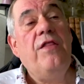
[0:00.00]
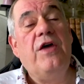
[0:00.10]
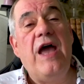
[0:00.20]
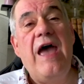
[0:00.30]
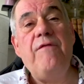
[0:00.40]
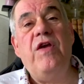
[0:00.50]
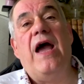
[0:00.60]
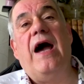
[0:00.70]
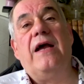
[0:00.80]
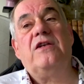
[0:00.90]
that every
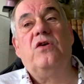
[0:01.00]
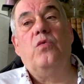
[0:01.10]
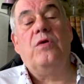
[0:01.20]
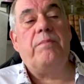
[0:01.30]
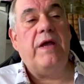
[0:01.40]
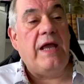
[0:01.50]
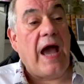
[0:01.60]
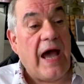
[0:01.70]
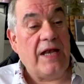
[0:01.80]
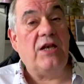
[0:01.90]
act would be
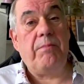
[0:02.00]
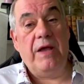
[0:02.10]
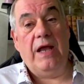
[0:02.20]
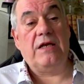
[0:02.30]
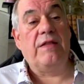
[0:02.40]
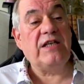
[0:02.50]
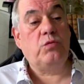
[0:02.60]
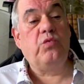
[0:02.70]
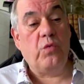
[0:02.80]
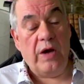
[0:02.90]
hand-picked, and that's
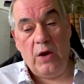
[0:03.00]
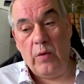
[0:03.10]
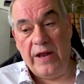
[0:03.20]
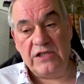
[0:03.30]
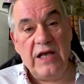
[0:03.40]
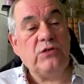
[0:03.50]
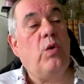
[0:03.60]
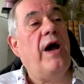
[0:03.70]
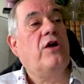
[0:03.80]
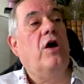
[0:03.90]
the way it went. So that's
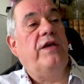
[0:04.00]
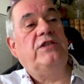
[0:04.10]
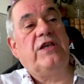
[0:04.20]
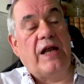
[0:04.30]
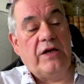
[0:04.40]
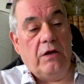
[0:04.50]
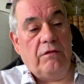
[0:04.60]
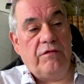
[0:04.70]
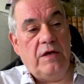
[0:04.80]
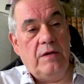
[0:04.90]
why I got this
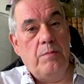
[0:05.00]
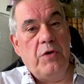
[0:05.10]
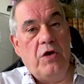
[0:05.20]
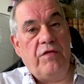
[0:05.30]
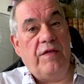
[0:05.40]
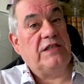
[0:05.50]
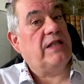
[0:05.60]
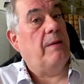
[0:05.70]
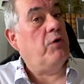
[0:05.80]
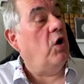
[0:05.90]
Gandalf Murphy and the
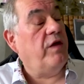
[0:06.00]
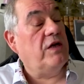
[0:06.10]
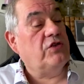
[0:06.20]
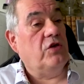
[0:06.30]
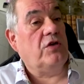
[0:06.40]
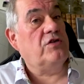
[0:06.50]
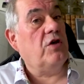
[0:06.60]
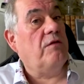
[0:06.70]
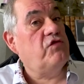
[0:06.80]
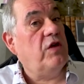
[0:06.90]
Slambovian Circus
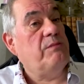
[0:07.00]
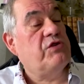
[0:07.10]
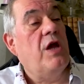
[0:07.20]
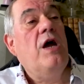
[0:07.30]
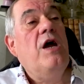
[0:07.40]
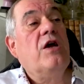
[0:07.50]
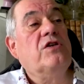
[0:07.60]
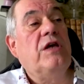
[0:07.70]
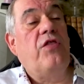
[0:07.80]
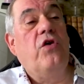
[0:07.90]
of Dreams,
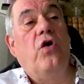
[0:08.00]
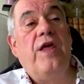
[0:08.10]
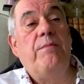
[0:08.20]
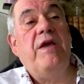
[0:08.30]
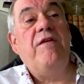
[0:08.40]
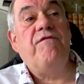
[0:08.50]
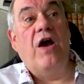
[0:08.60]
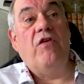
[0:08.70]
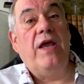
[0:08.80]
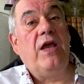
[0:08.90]
because I thought they'd be
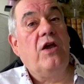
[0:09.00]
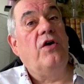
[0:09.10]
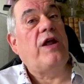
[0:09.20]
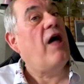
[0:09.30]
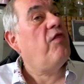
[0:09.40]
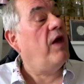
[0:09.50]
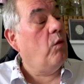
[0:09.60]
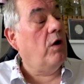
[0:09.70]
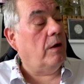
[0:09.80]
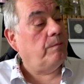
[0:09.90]
very good, and they
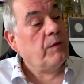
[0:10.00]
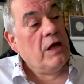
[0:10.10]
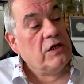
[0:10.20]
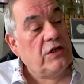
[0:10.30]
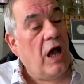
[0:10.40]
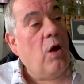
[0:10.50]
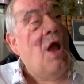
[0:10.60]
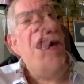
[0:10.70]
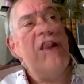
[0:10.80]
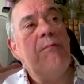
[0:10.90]
were. So,
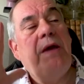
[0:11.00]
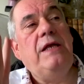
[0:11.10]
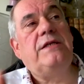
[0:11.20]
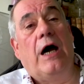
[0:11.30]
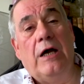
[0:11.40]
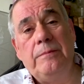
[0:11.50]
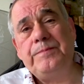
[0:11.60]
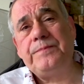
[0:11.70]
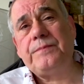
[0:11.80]
in the meantime,